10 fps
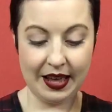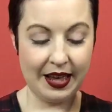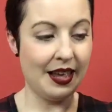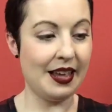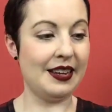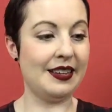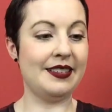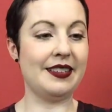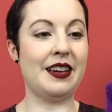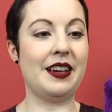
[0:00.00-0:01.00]
And
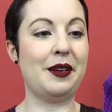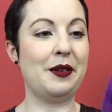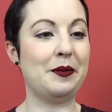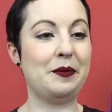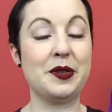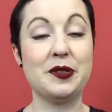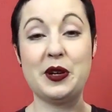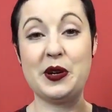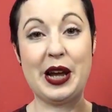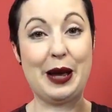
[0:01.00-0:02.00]
I'm
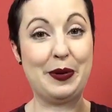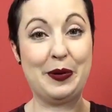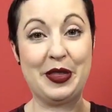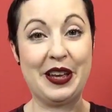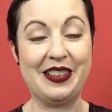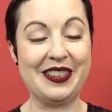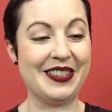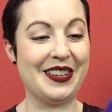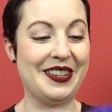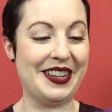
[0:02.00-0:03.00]
so happy with how this
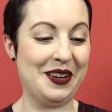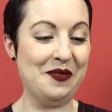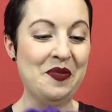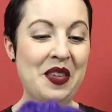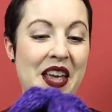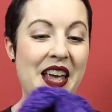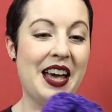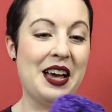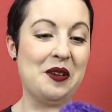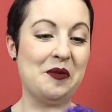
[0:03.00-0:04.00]
turned out.
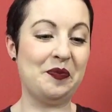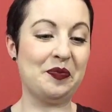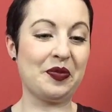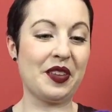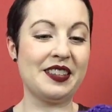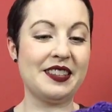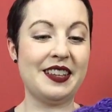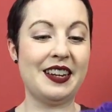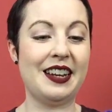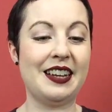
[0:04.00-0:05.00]
As I
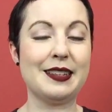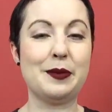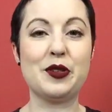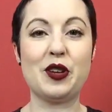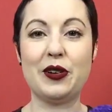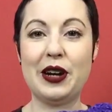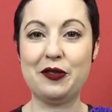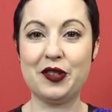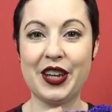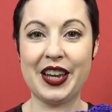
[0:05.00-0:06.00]
said in the last episode, I'll
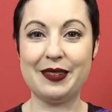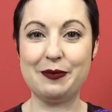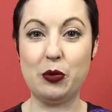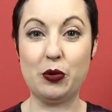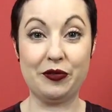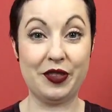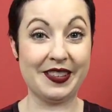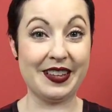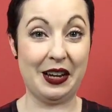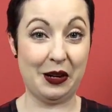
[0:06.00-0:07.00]
have to get more of this
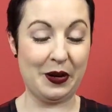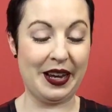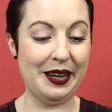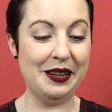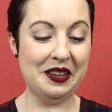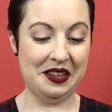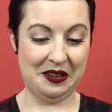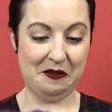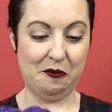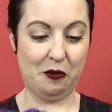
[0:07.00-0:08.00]
colourway
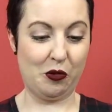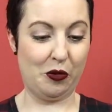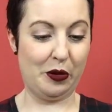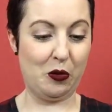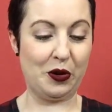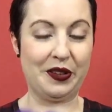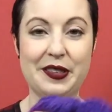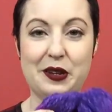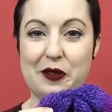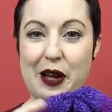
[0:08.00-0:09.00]
for all the orders
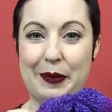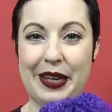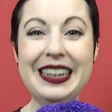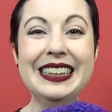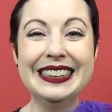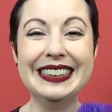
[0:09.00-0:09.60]
that have come in